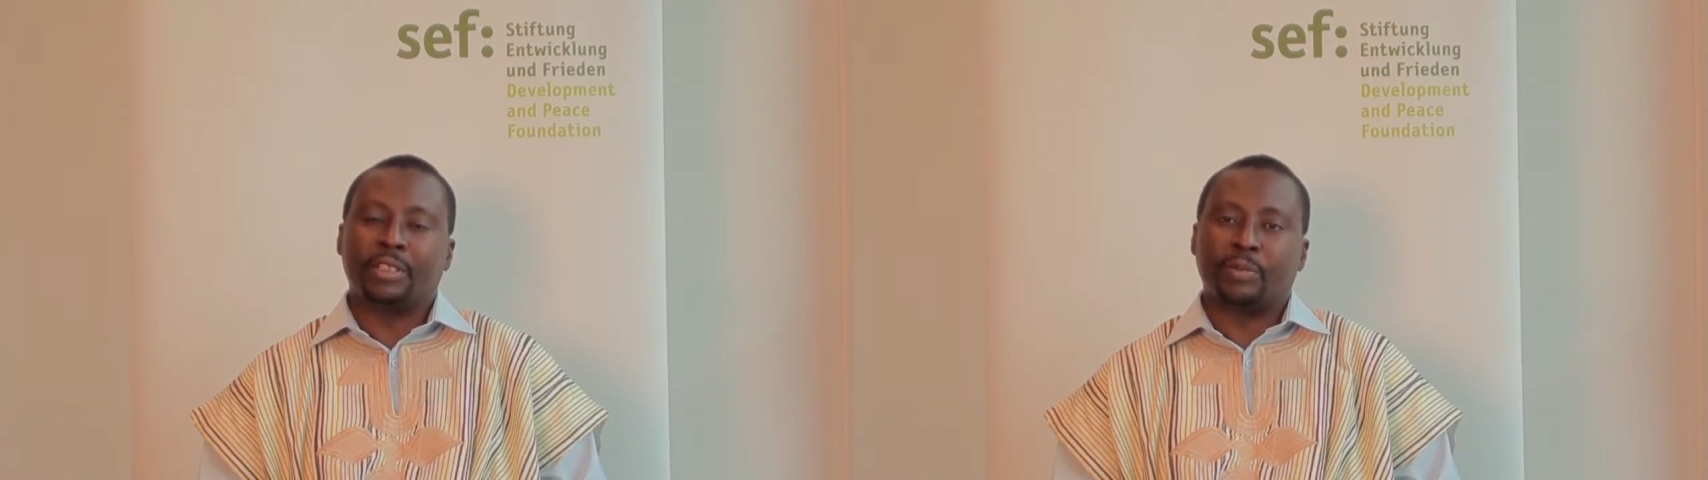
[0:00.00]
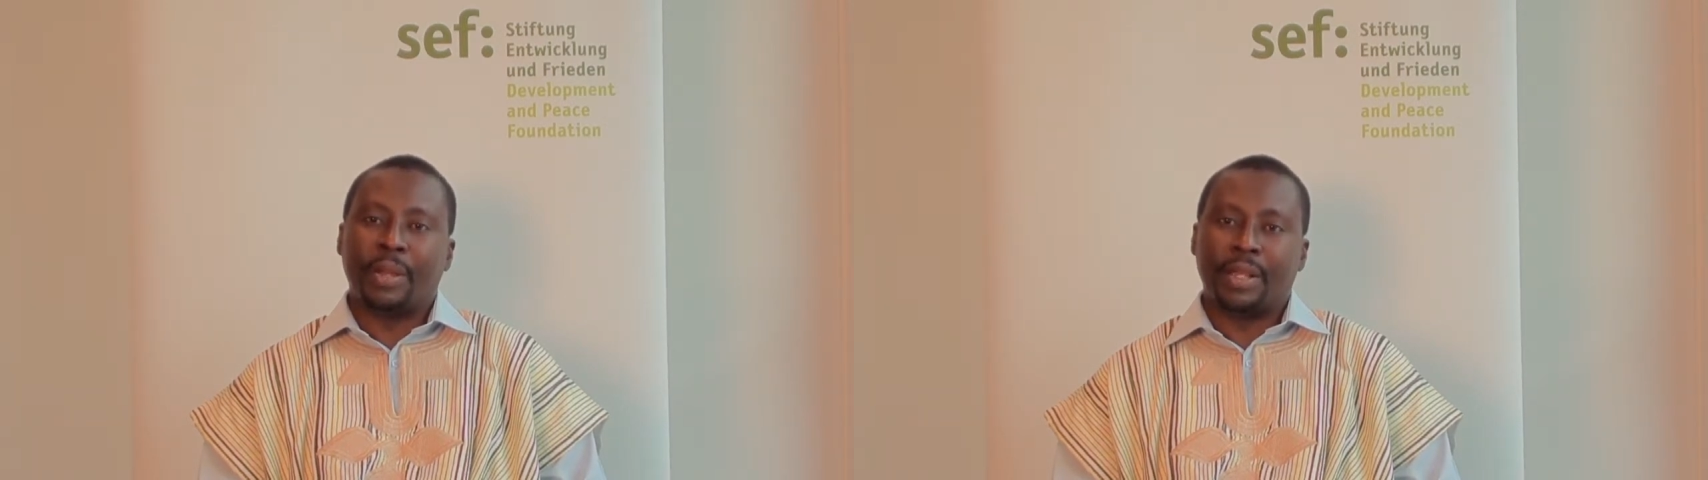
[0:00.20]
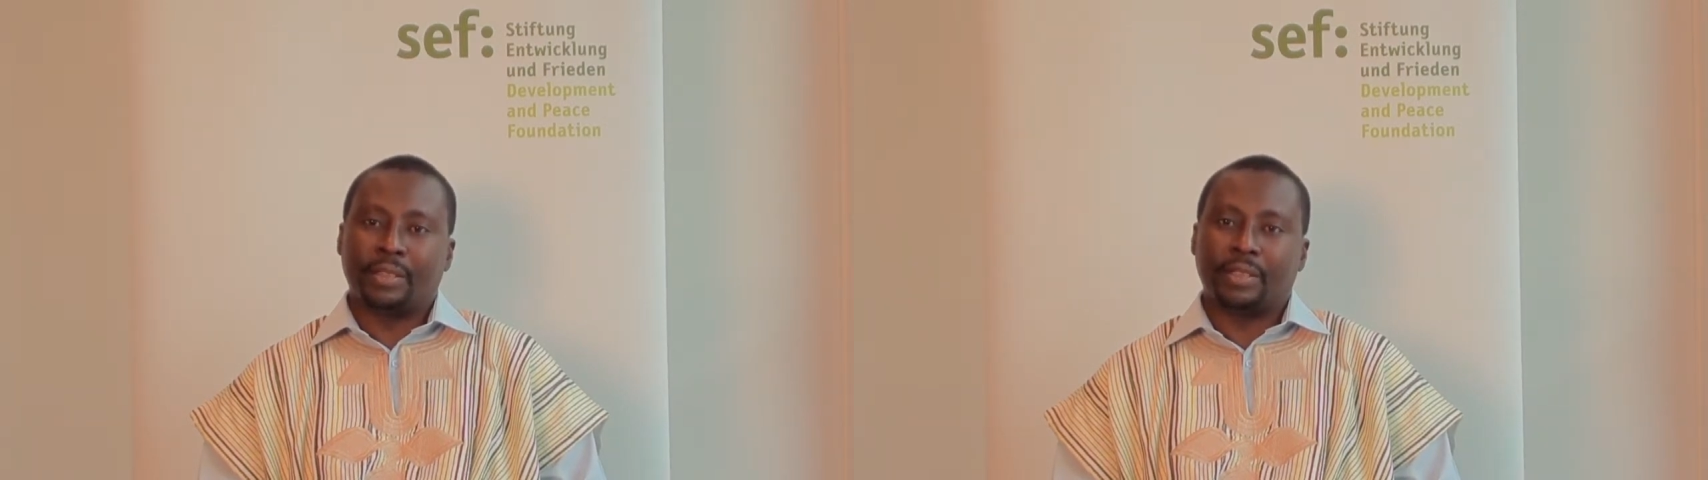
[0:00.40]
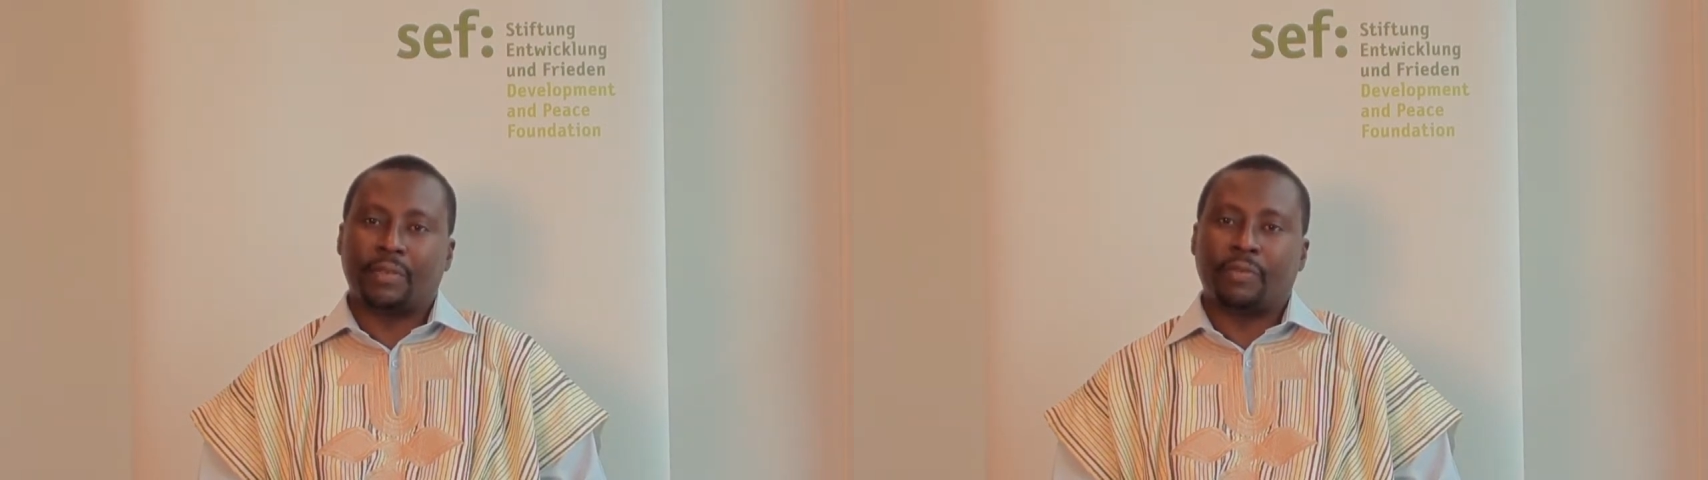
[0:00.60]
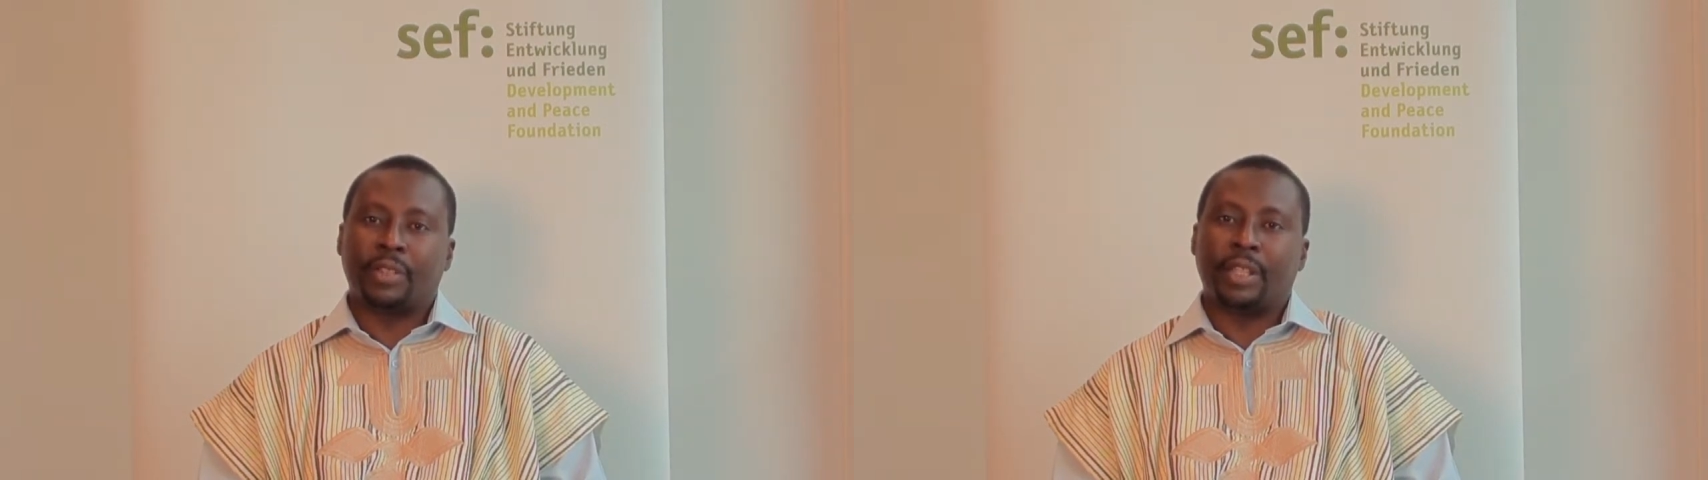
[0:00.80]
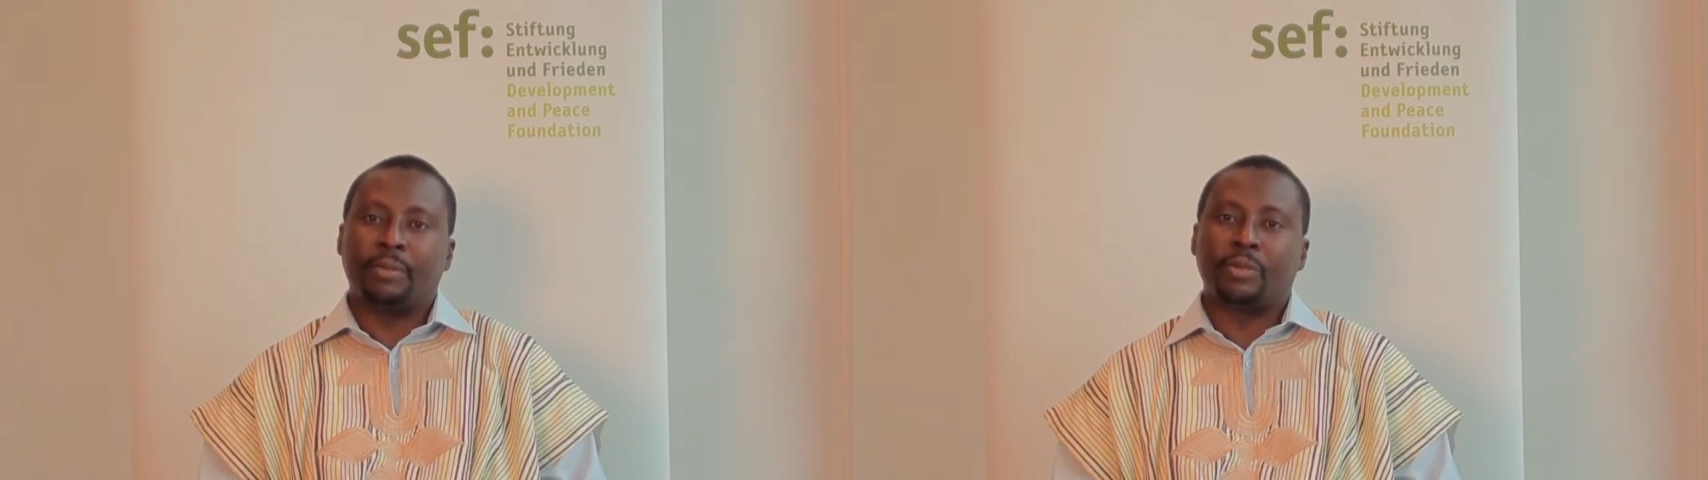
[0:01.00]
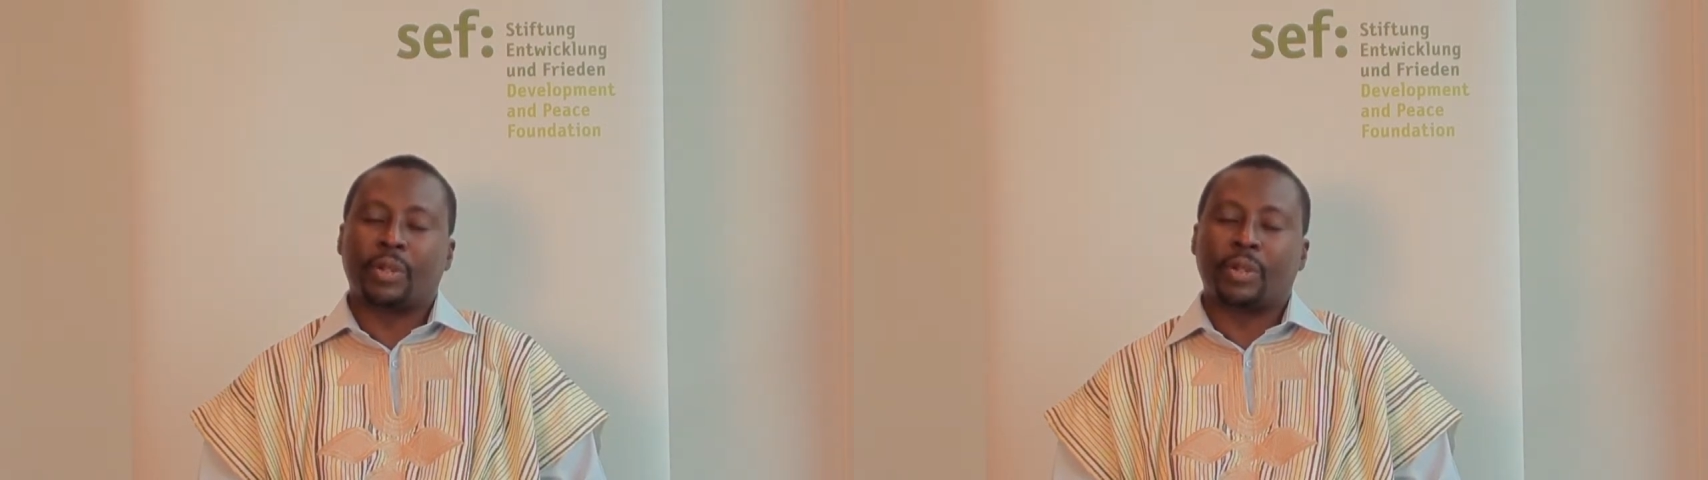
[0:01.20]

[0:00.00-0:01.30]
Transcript: space for them to